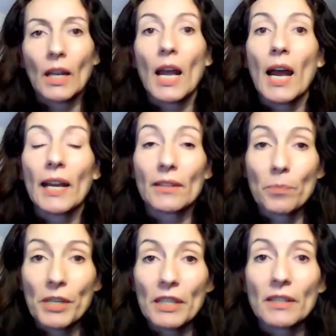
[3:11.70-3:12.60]
I
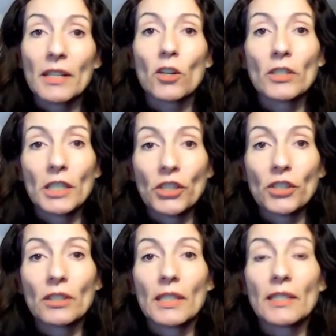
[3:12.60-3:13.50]
repeat,
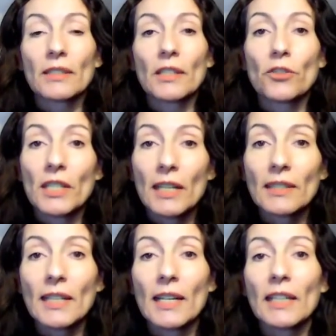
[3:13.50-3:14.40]
recognition is a
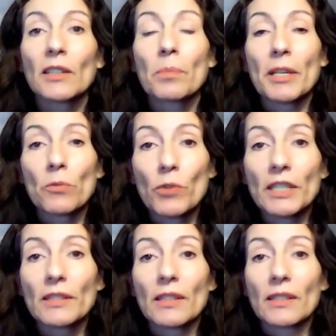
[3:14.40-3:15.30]
unilateral act by which